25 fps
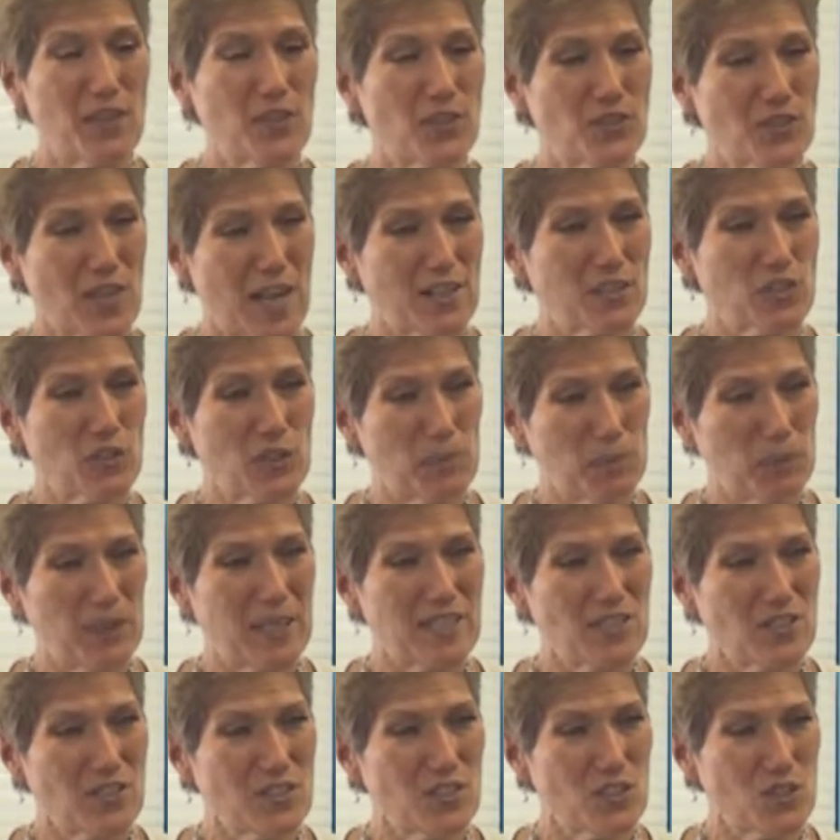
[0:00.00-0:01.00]
and there's actually
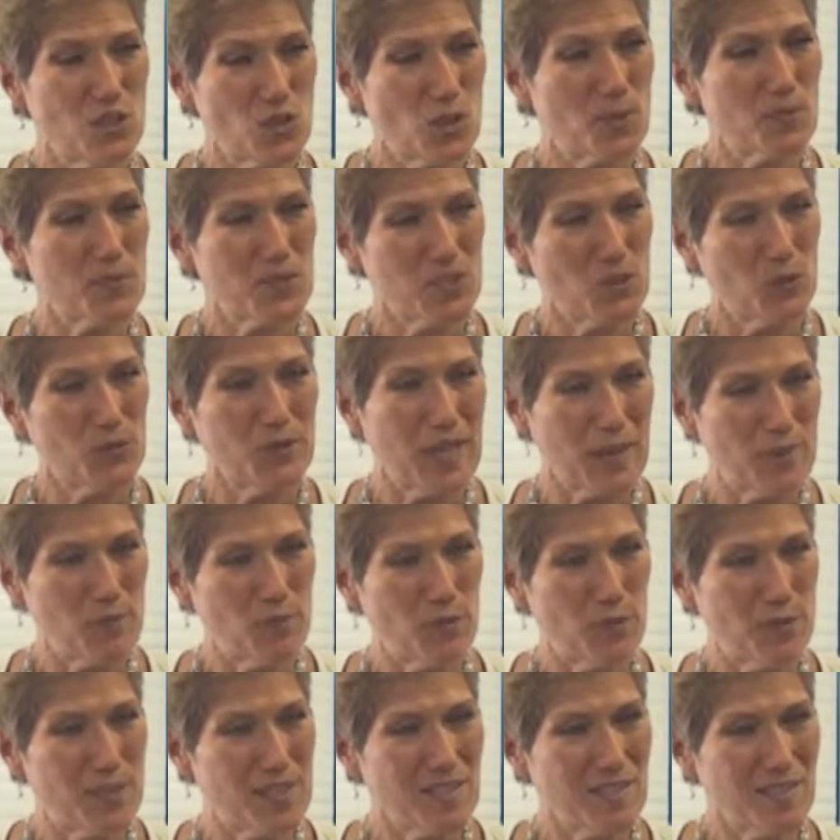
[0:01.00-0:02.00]
places in Europe still
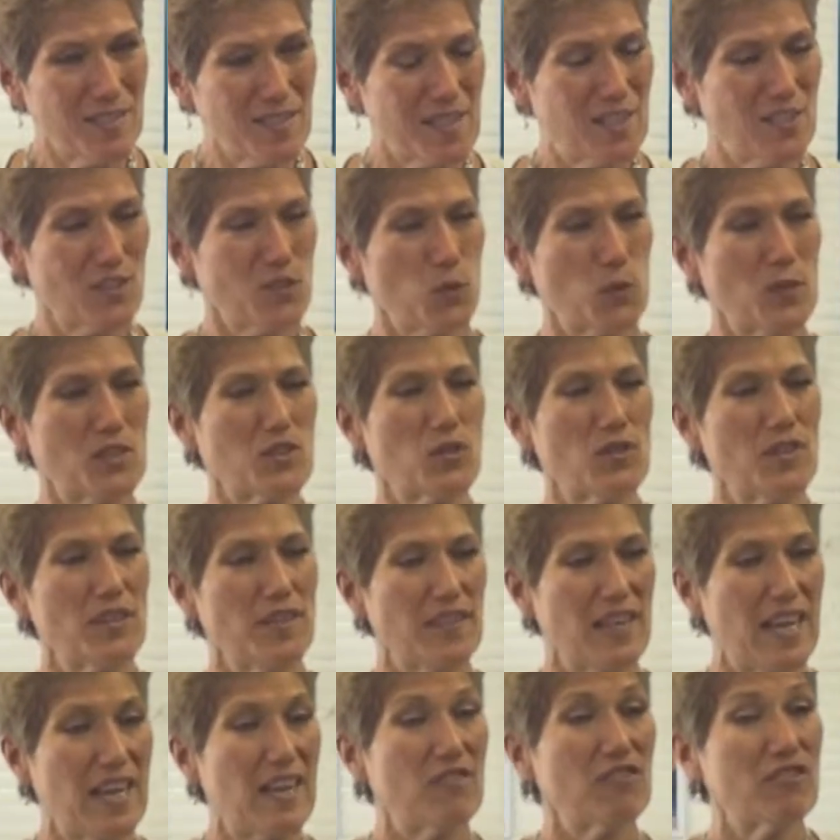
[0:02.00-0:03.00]
named for this. In
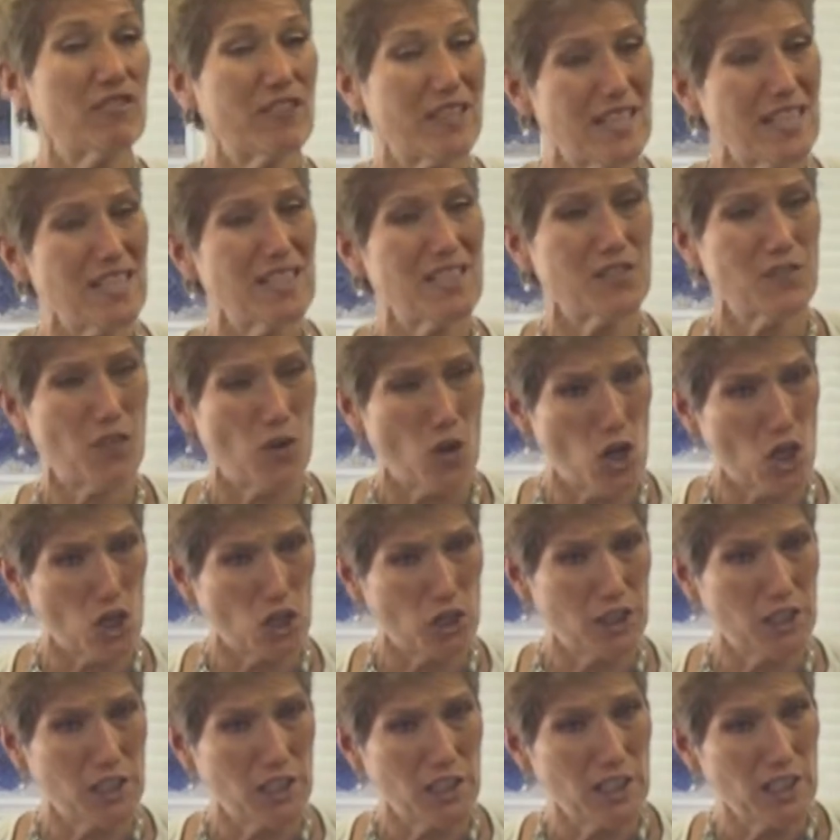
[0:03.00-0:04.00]
Switzerland, they have
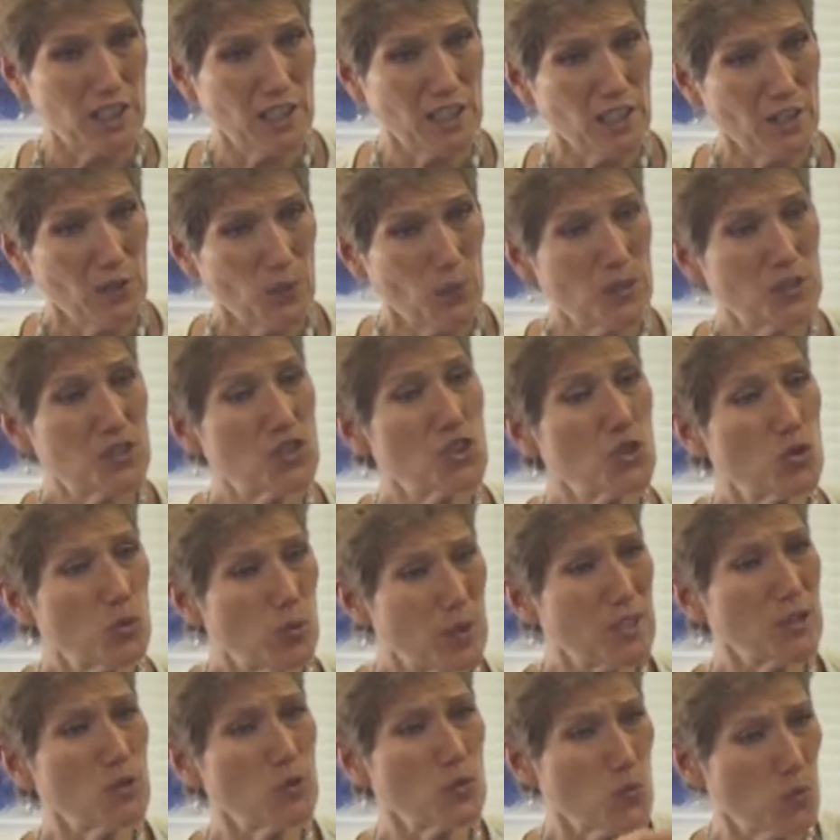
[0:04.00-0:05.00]
Grendelswald, which is
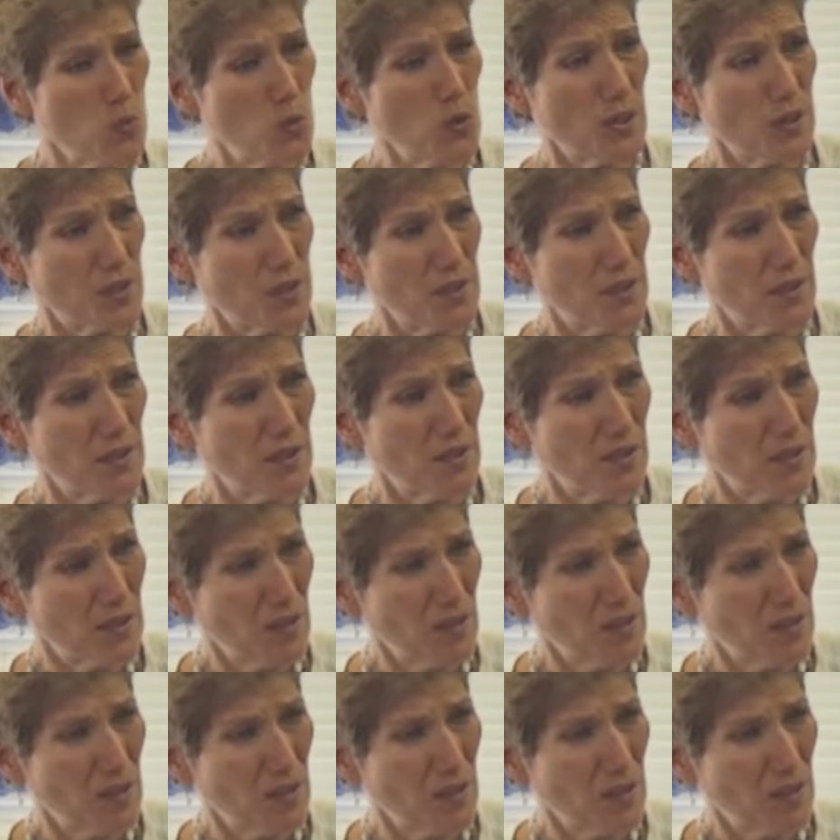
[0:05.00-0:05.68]
Grendel's wood.